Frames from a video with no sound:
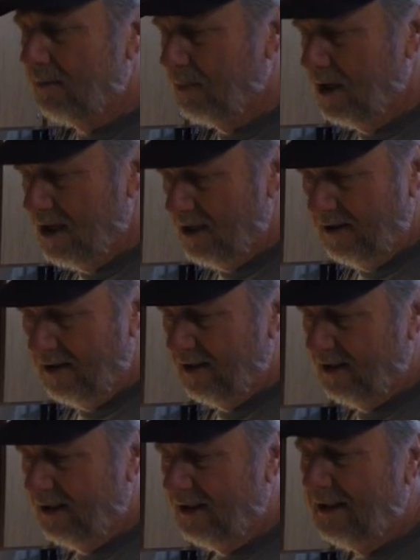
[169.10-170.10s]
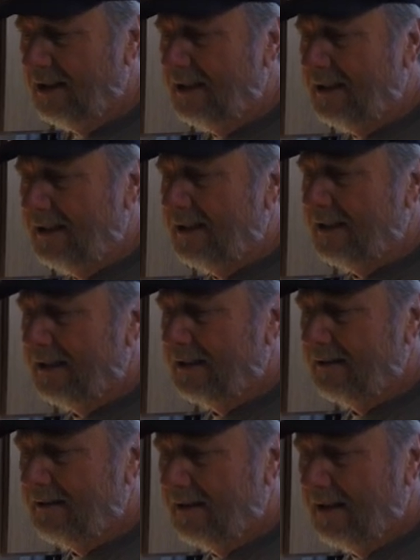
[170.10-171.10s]
piece uh, uh,
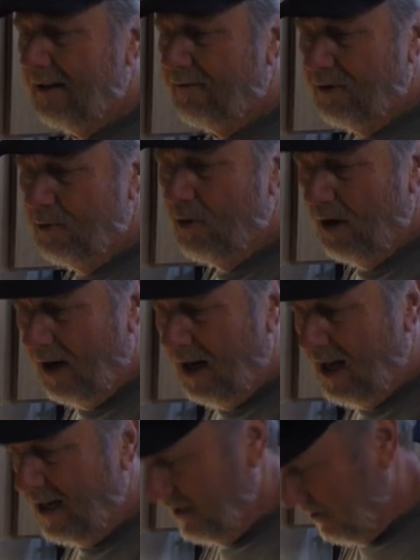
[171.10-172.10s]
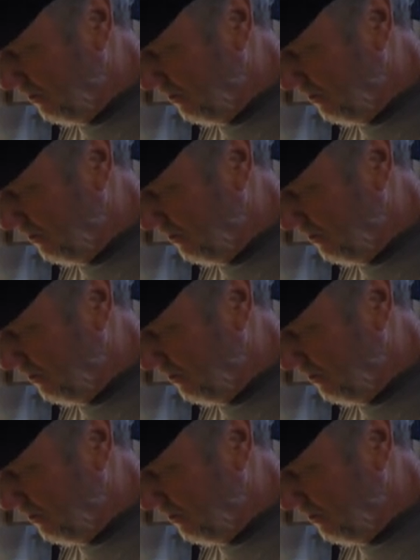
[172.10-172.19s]
if you would like,